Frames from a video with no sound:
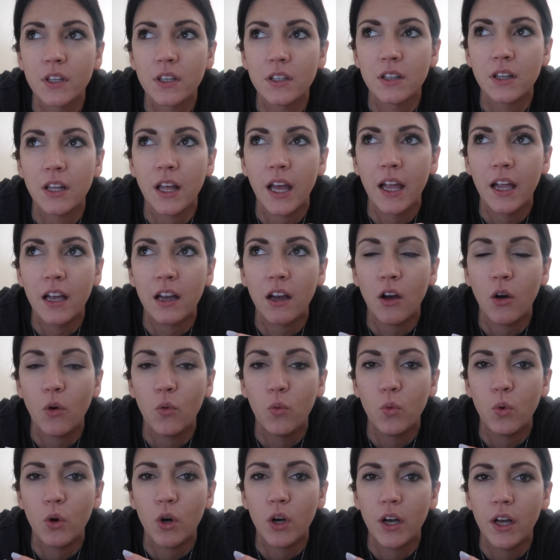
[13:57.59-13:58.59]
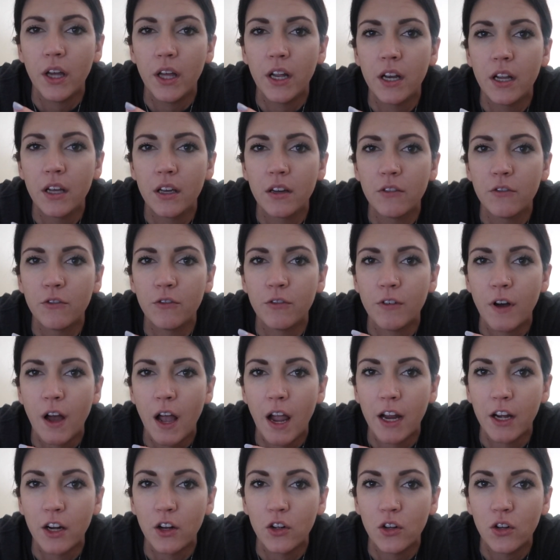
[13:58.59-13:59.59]
like a wood
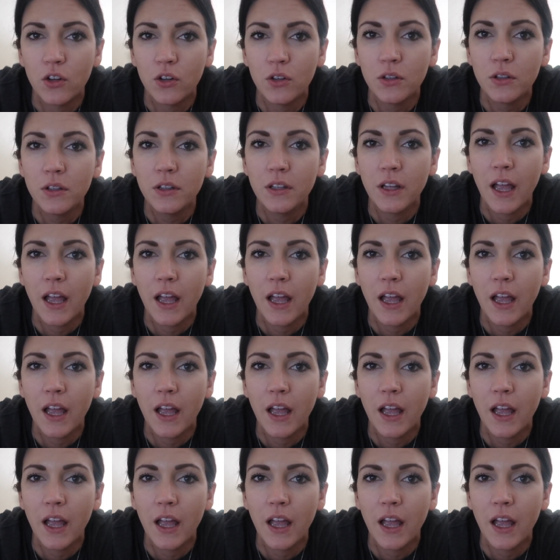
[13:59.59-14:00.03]
vinyl.